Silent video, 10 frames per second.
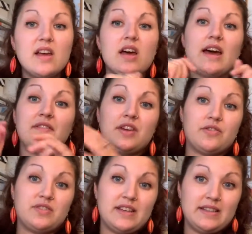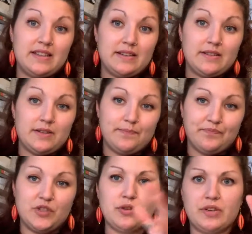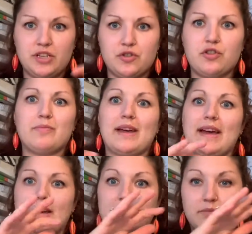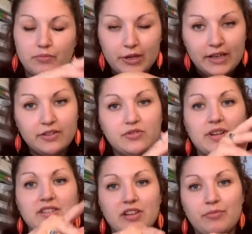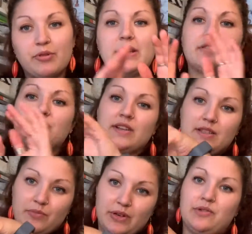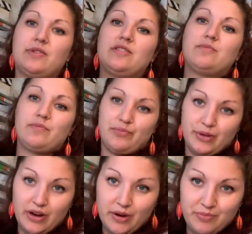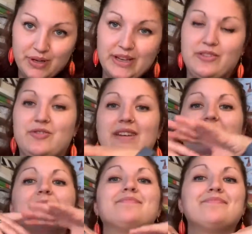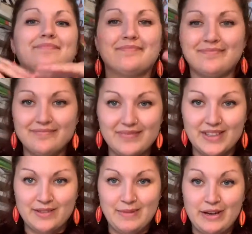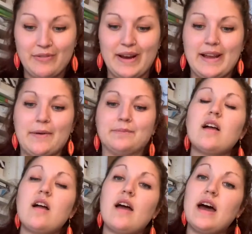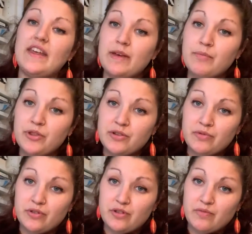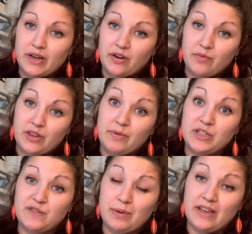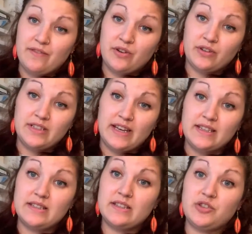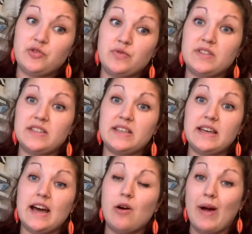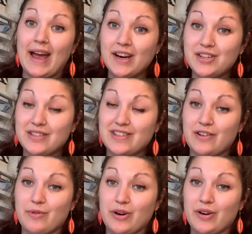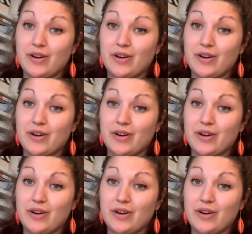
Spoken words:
and the other set didn't. So in each group I had prenatal stress, non-prenatal stress, prenatal stress, non-prenatal stress. Doesn't matter right now. I then put them through the ringer with a bunch of behavioral tests to see how anxious they were,